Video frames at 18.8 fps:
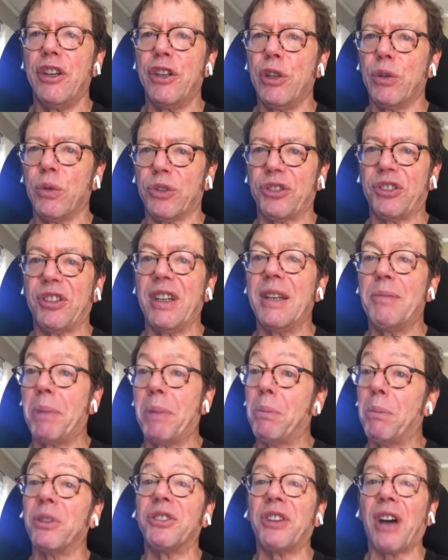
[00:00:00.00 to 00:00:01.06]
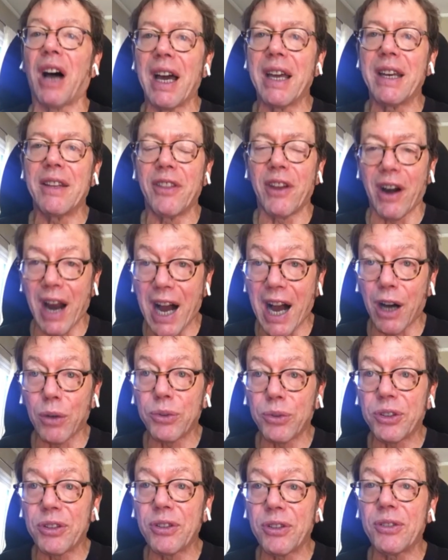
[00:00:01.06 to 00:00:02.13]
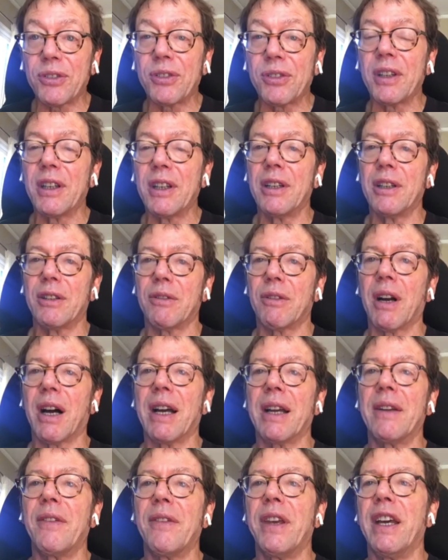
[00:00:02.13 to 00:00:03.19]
You'll see it, people died in their houses, right?